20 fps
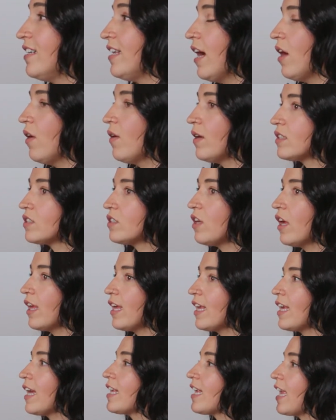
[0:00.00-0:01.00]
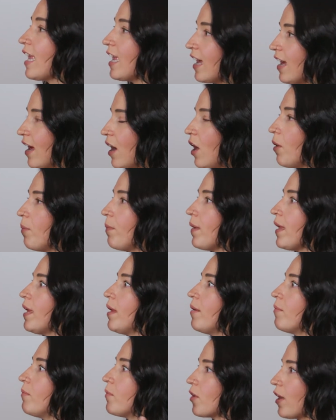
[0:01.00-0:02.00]
Now, it's not like I can't help
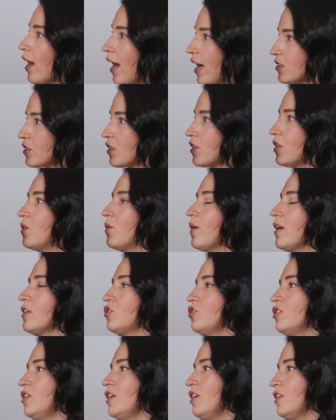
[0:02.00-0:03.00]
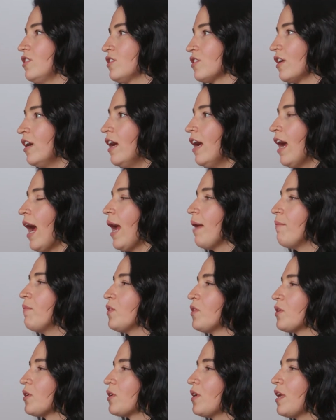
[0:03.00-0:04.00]
him or ask good questions.
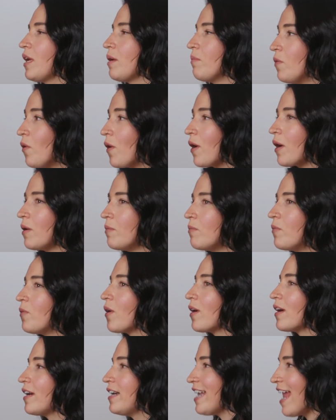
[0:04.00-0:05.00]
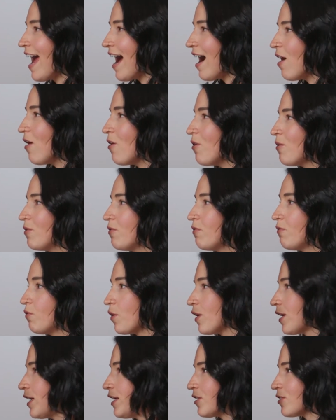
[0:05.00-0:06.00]
I'm learning more and more now,
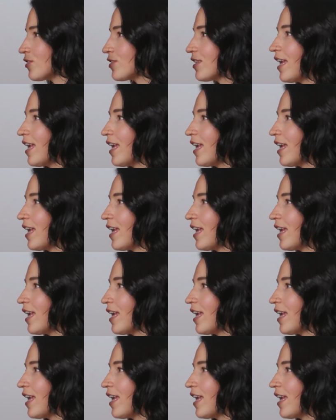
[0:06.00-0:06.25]
4 years